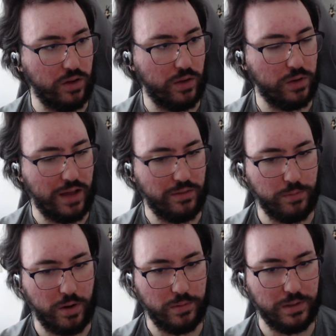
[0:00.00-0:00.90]
I would have
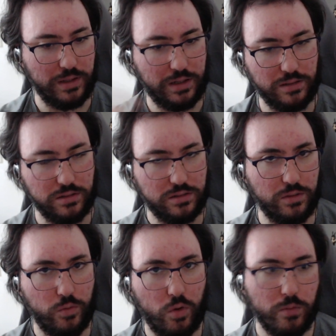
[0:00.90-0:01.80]
probably some
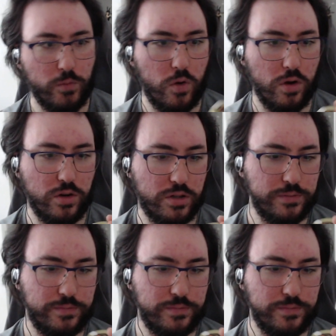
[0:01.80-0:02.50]
warm water,